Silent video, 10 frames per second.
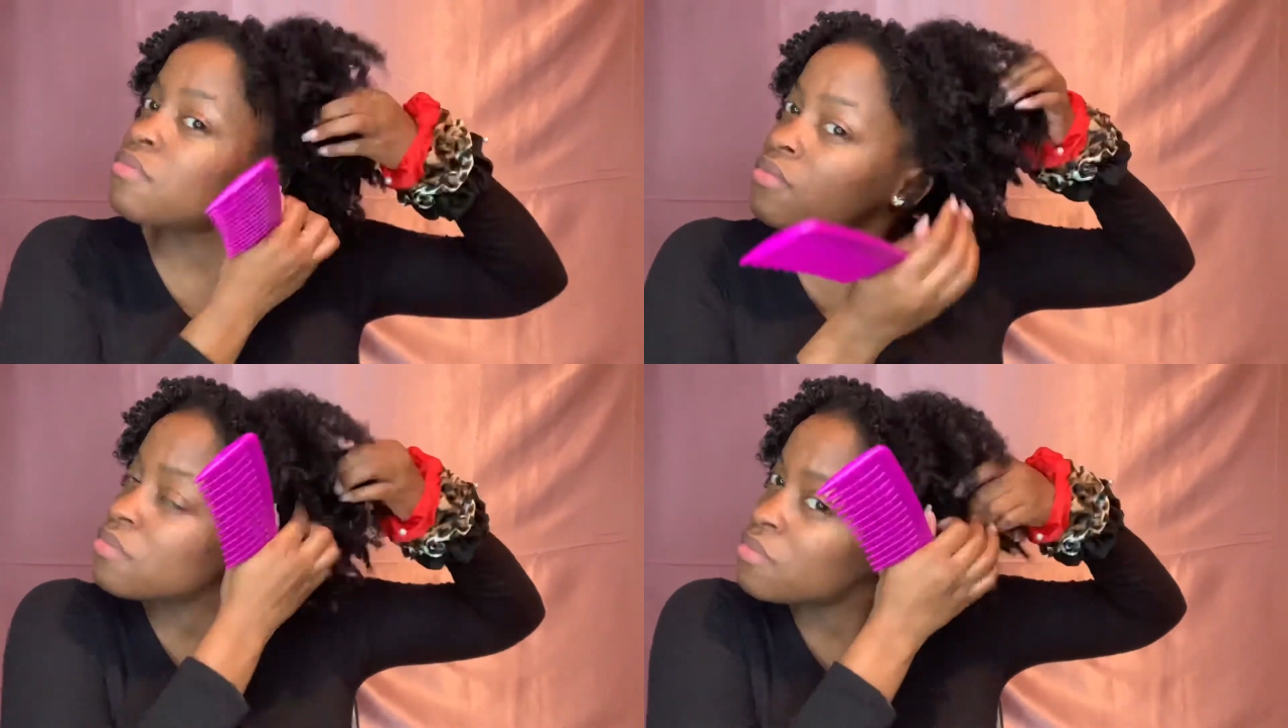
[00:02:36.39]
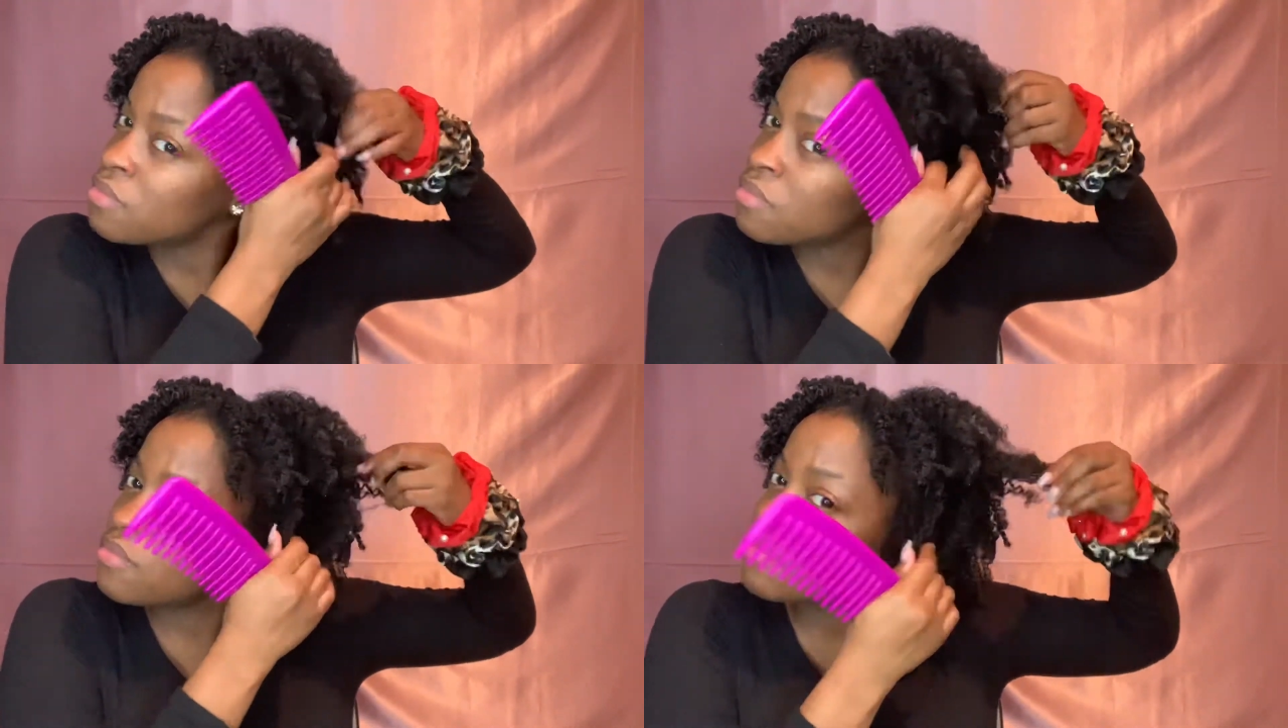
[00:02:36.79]

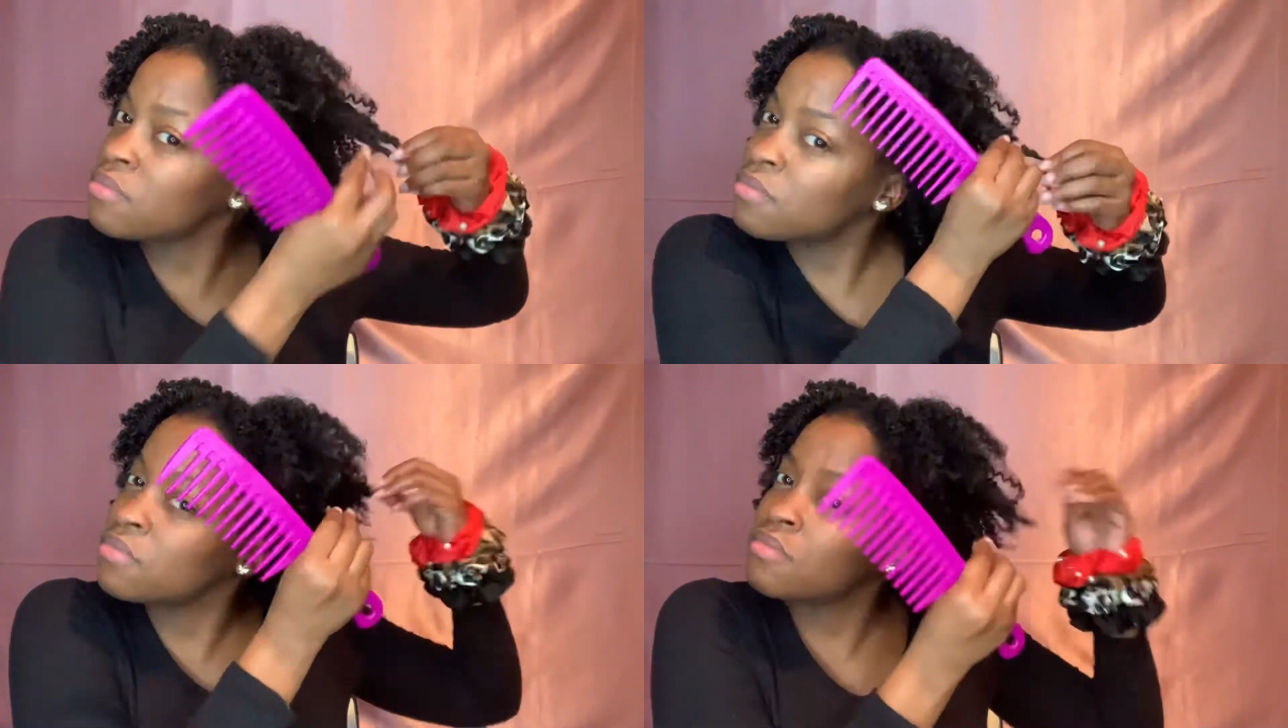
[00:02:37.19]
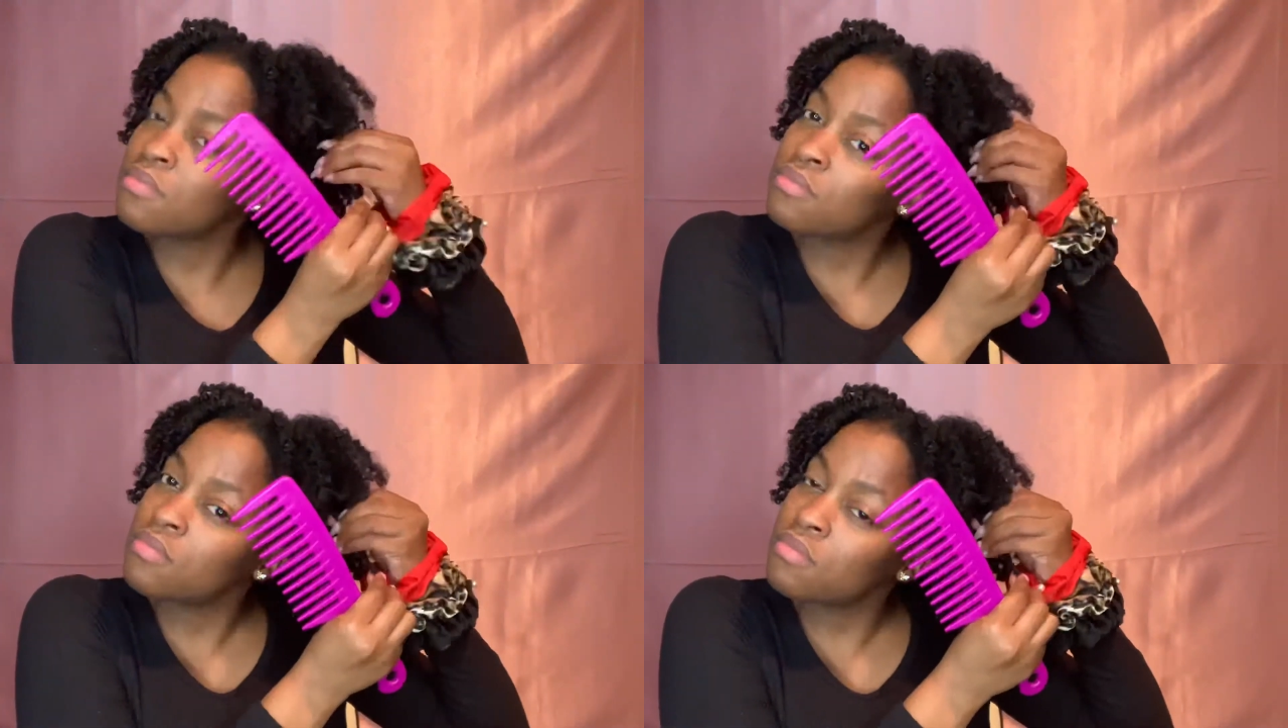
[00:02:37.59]
fluff
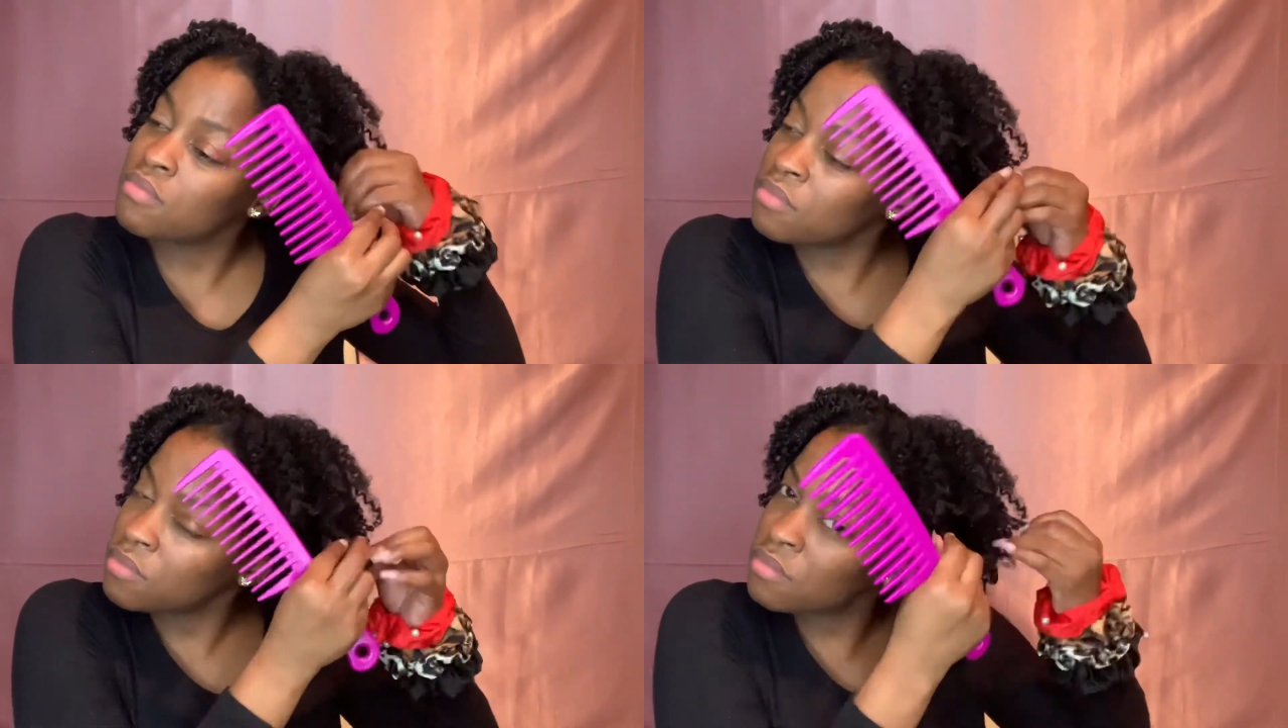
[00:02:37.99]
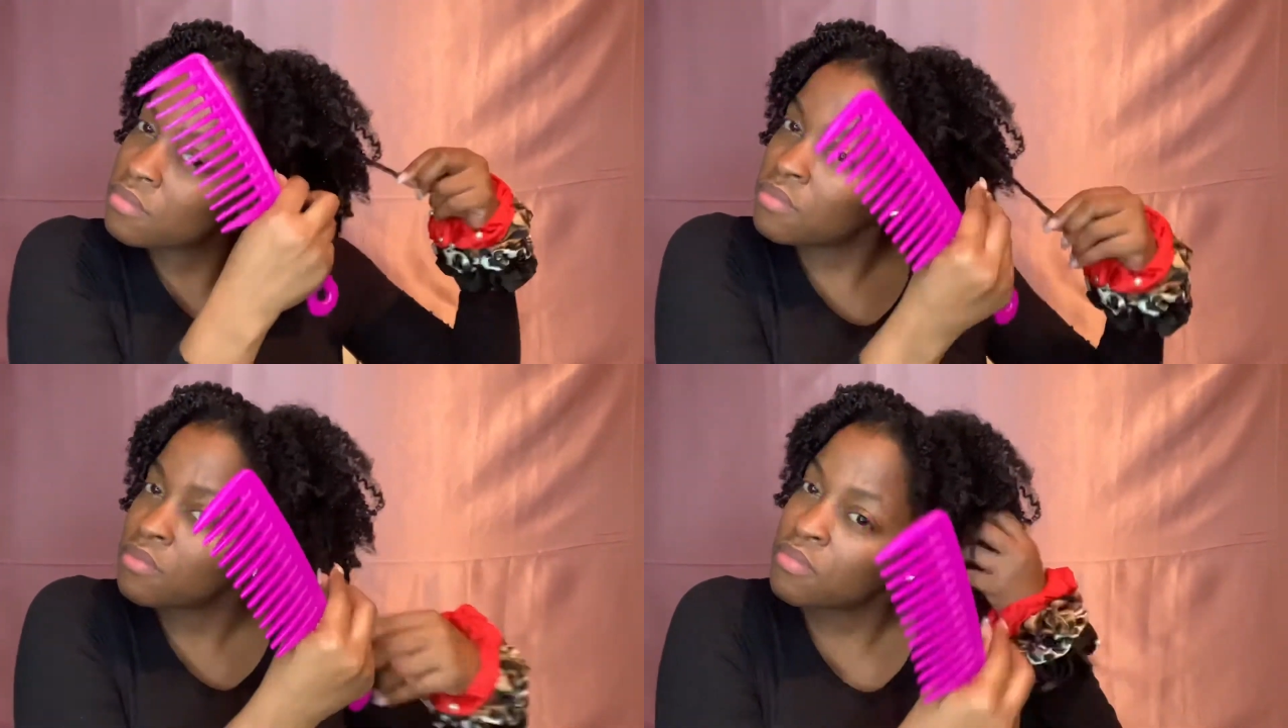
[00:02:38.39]
at the
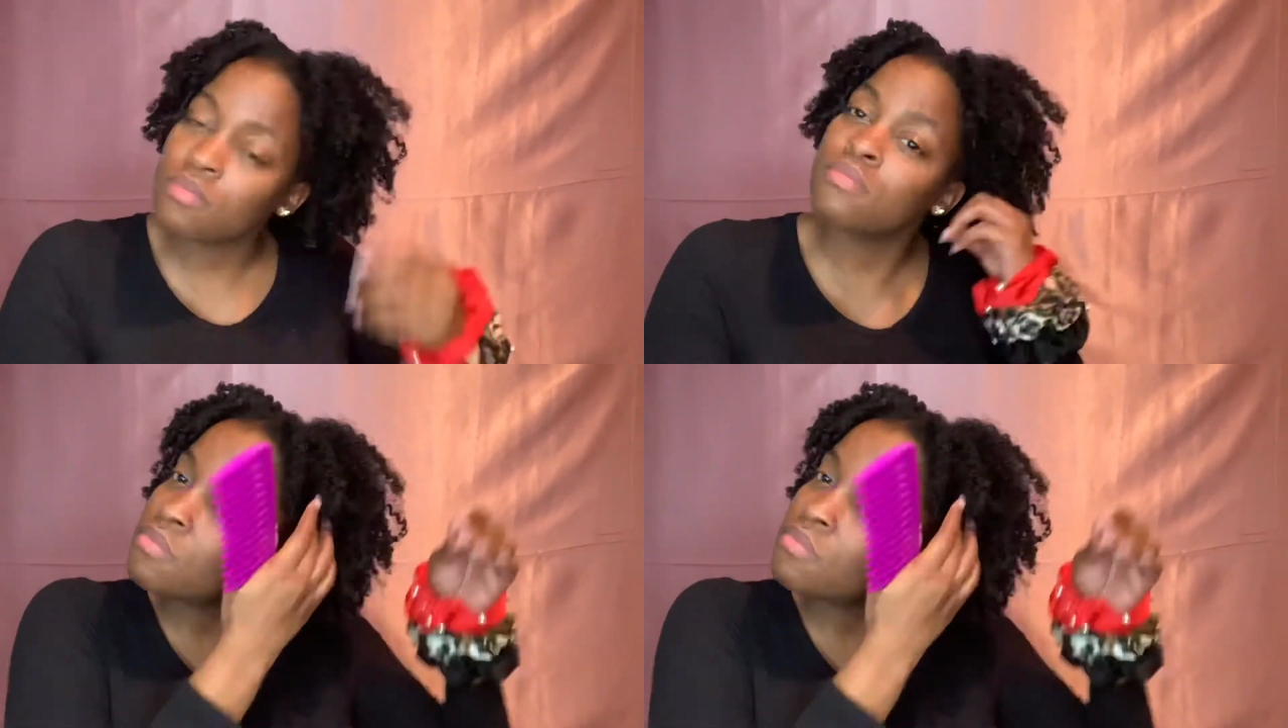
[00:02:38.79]
roots,